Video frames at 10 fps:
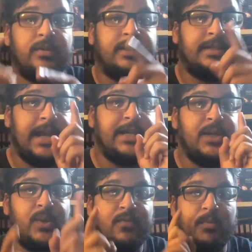Stay
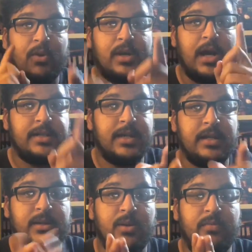tuned for more
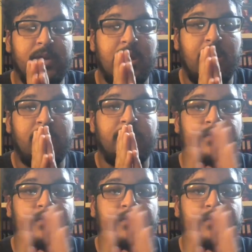content. Hopefully I'll